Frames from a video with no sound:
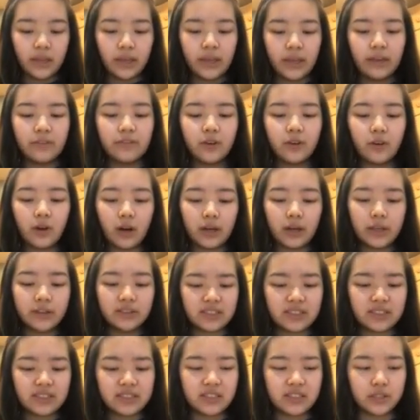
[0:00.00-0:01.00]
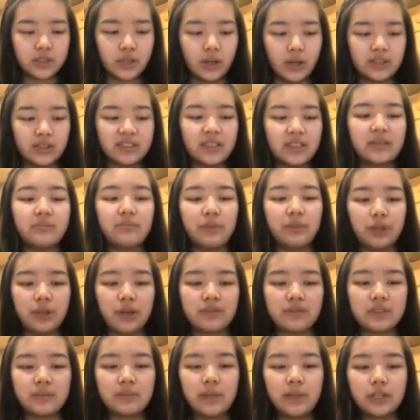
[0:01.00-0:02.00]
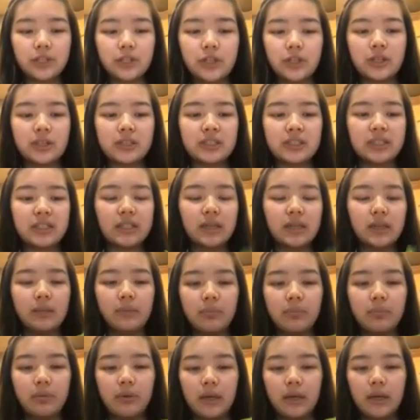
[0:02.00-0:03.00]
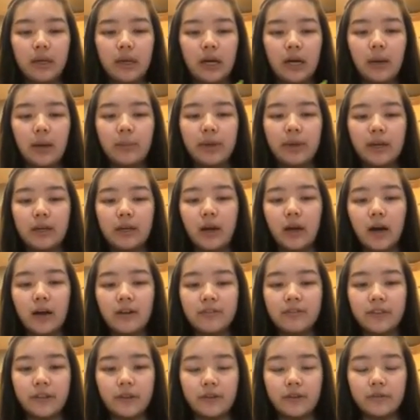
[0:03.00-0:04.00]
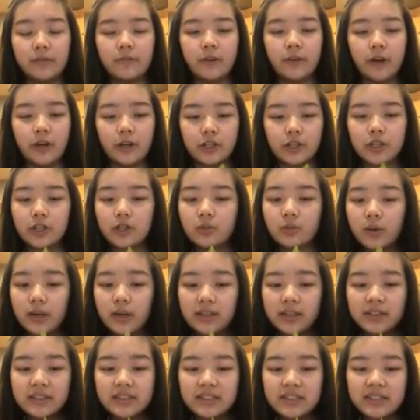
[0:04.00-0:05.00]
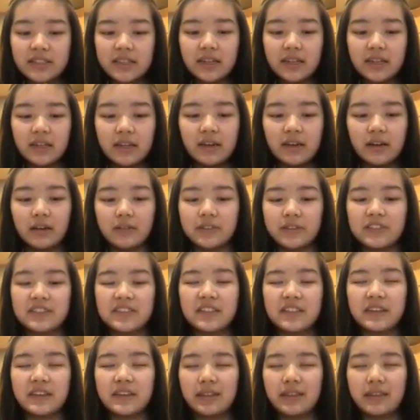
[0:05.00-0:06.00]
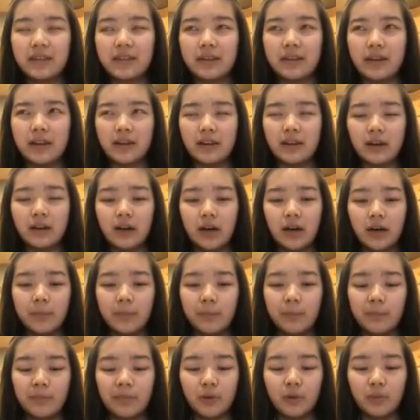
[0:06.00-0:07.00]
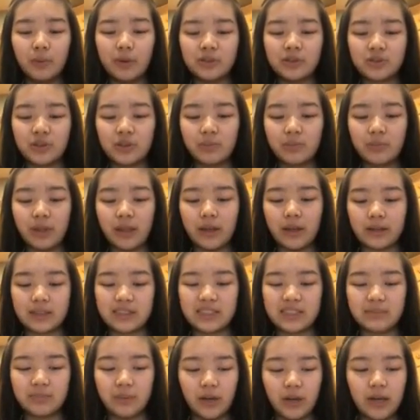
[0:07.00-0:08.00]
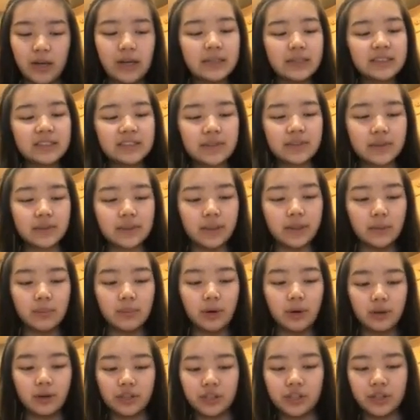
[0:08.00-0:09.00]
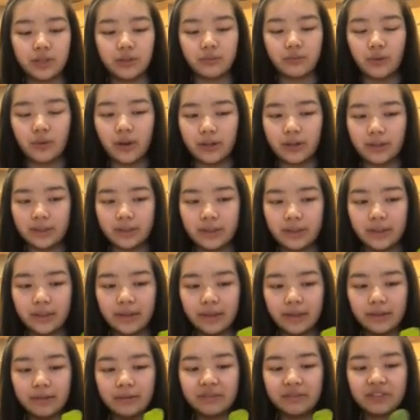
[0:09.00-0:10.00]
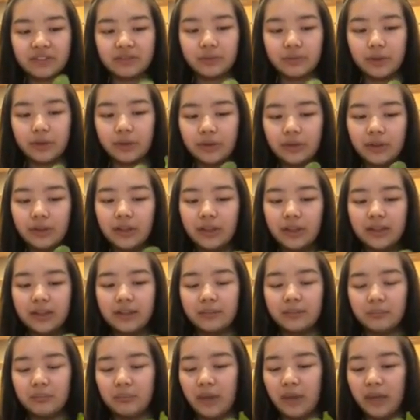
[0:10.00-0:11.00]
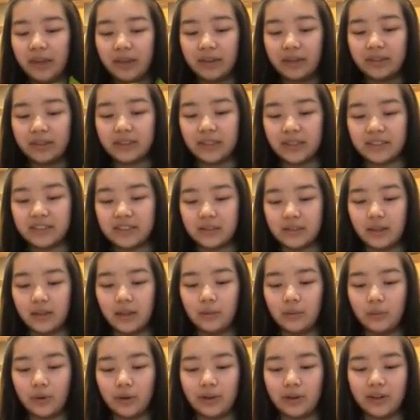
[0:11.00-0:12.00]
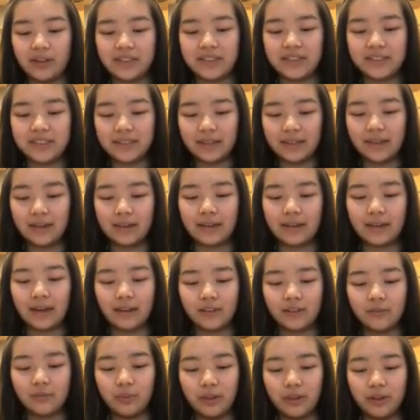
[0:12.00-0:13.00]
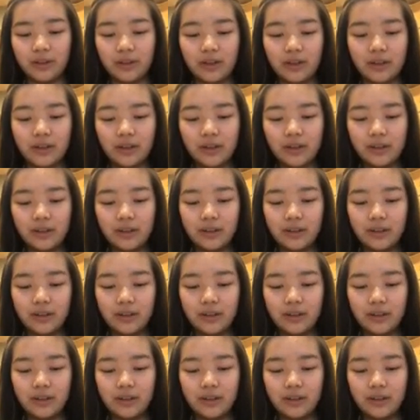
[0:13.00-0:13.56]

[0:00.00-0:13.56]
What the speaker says: If you are using stalks like me, you have to make sure to pick off the fresher ones. Obviously, the ones with black spots or the partially rotted leaves will make it taste a lot worse and kind of bitter.